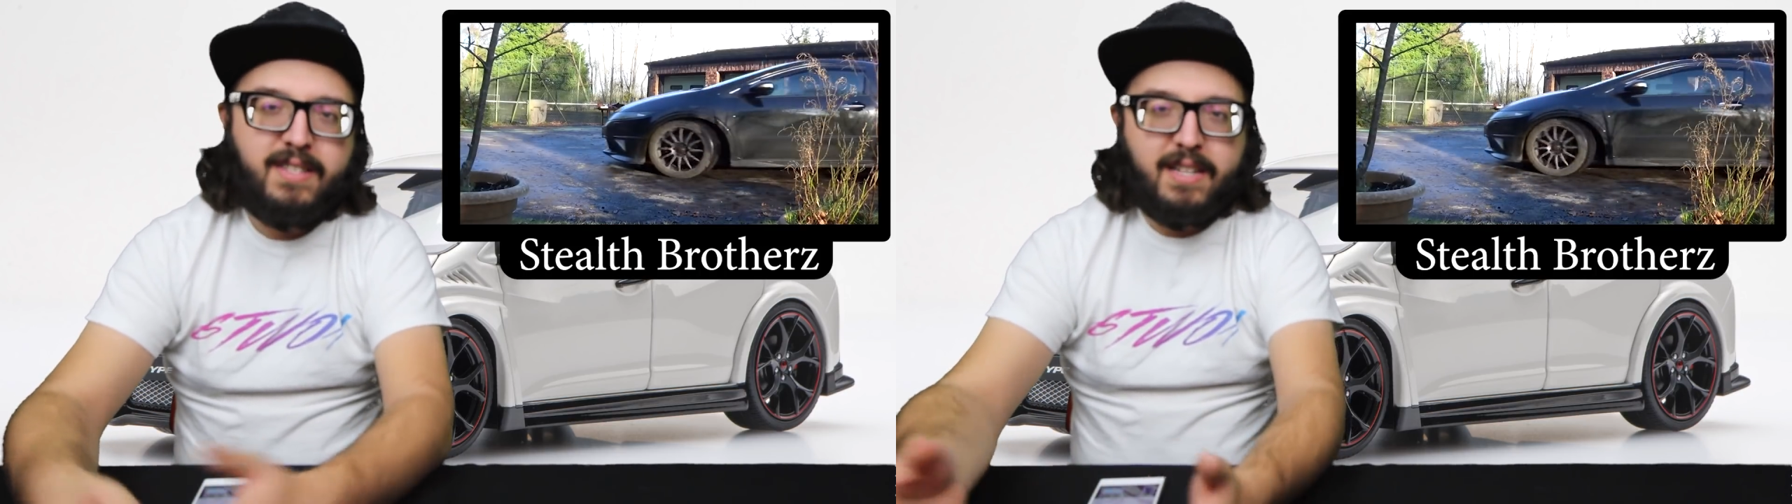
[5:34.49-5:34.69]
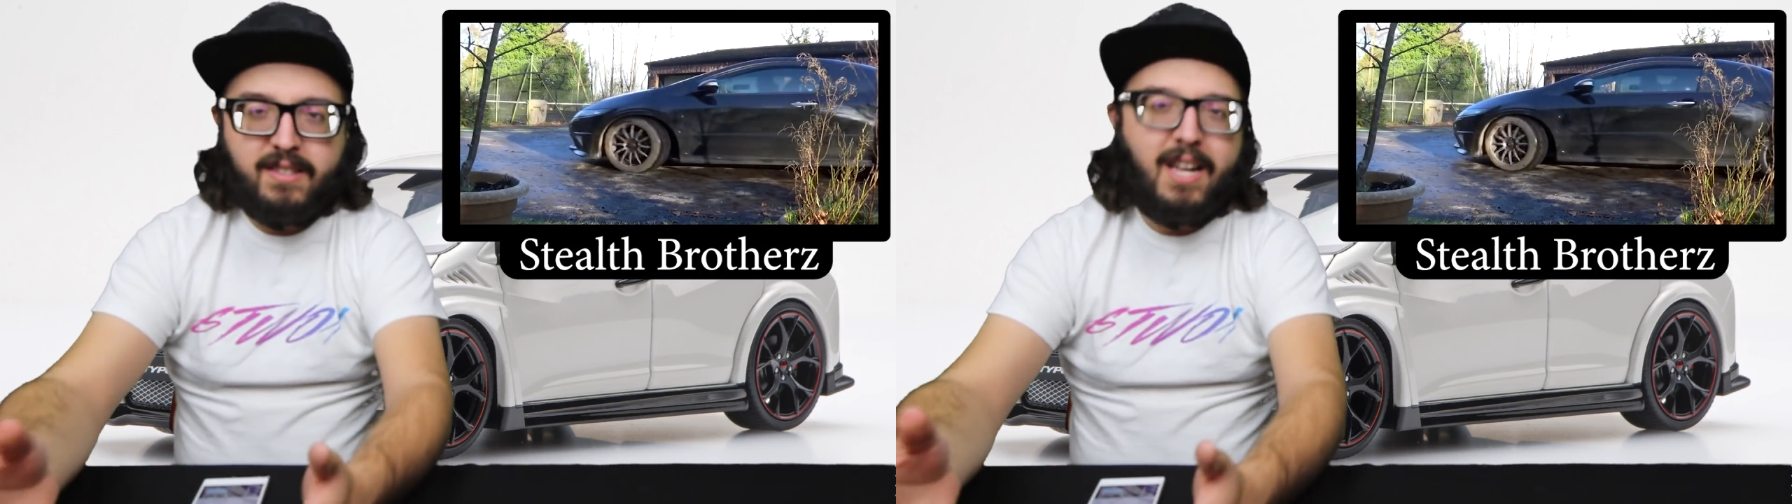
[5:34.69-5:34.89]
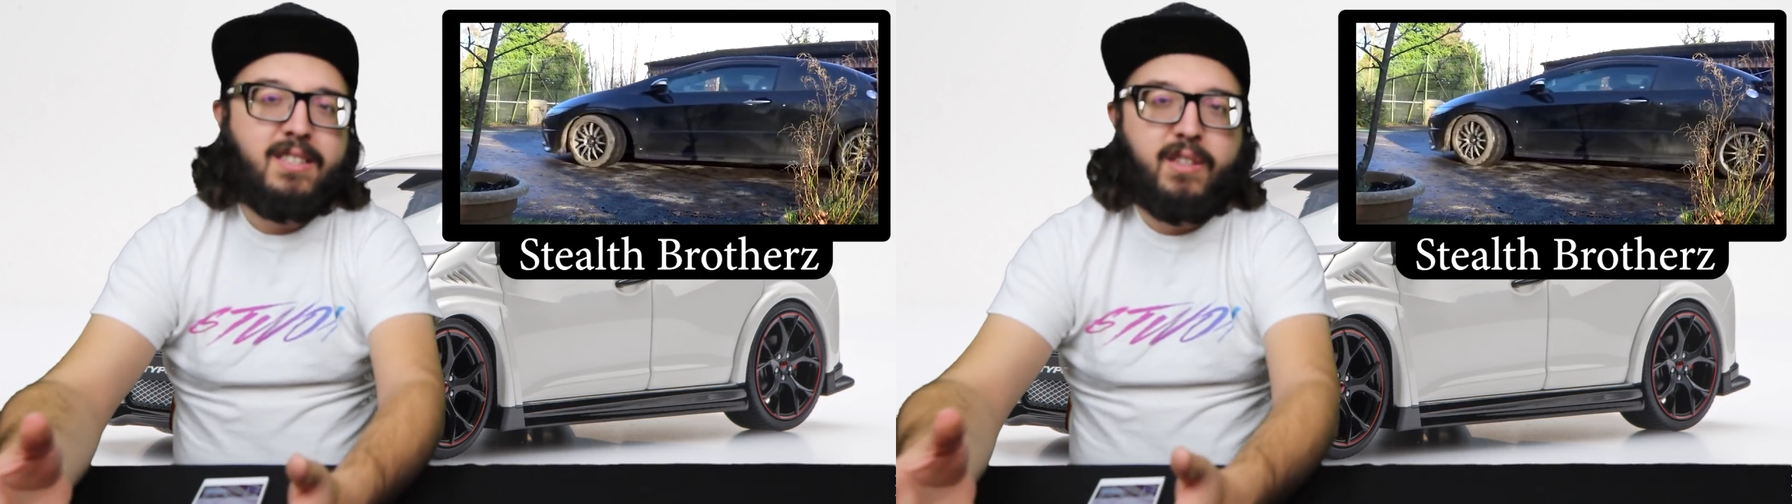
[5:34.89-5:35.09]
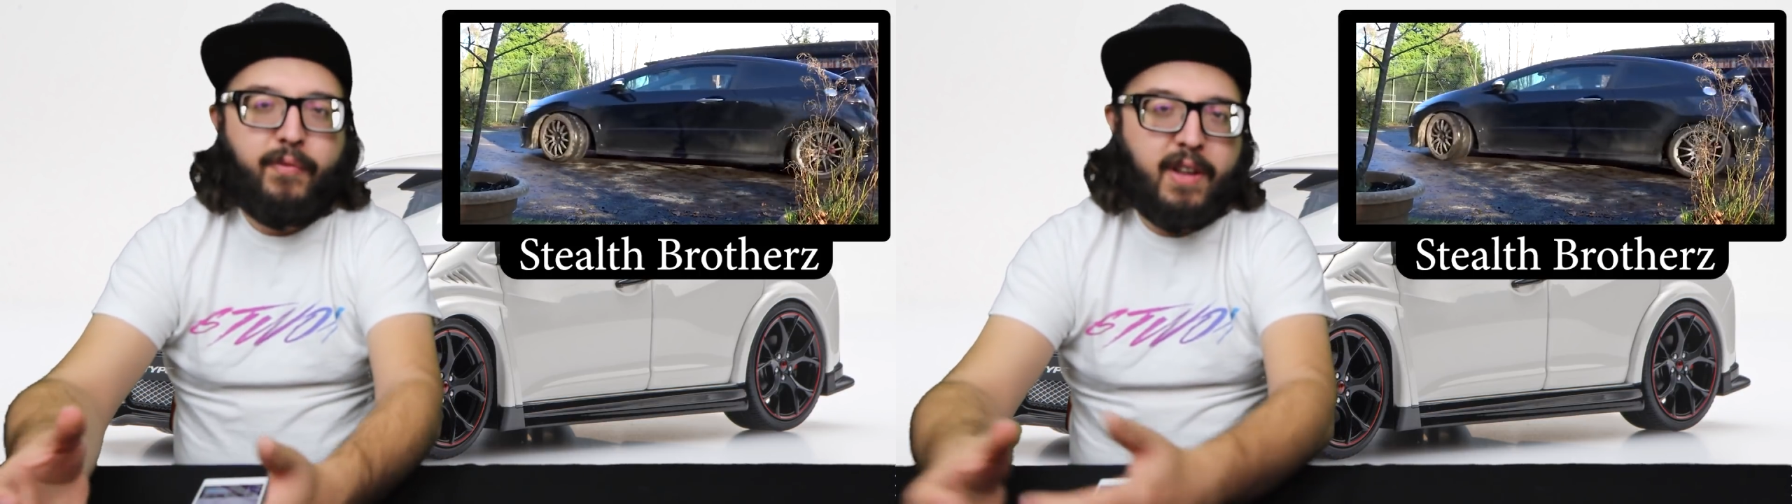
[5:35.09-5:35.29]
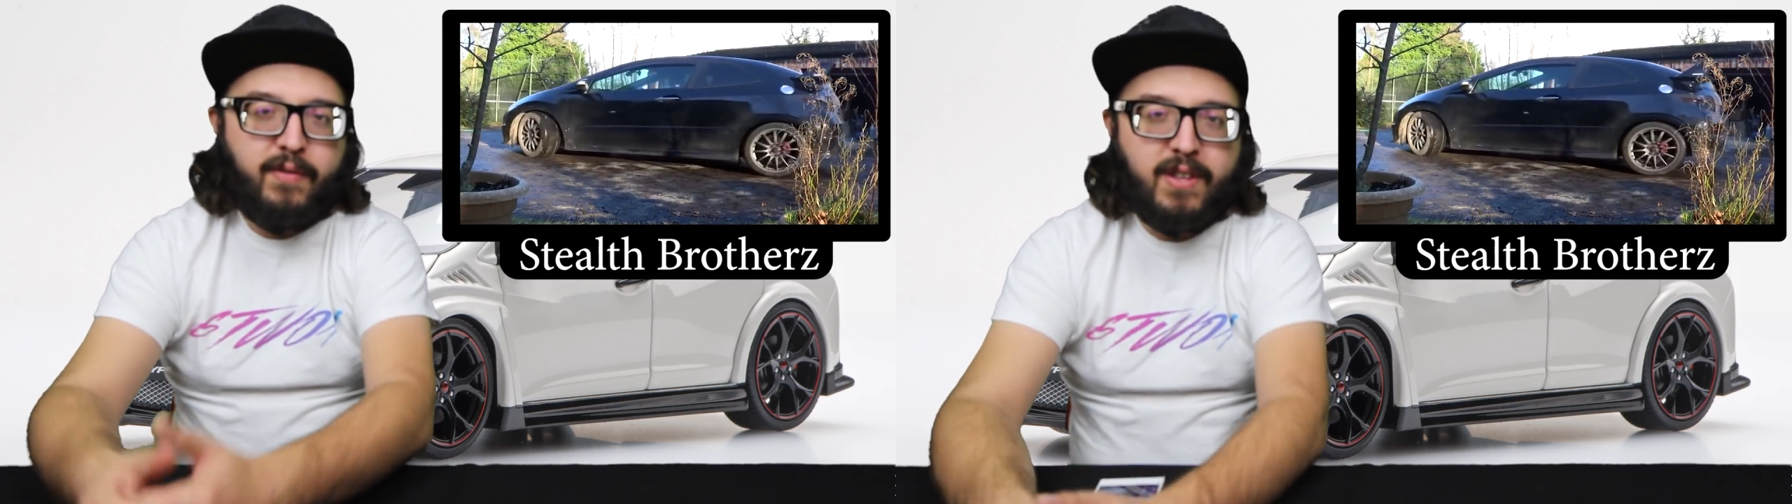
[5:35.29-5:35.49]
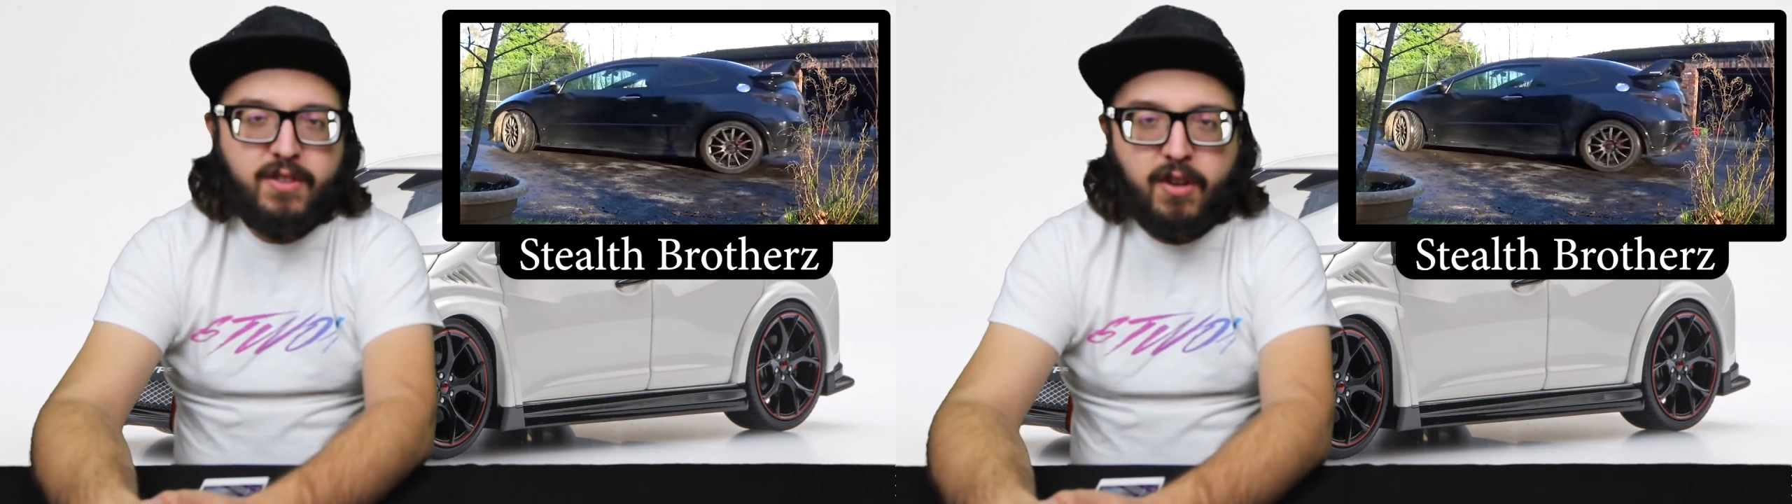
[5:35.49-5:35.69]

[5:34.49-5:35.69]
that's the fun of it.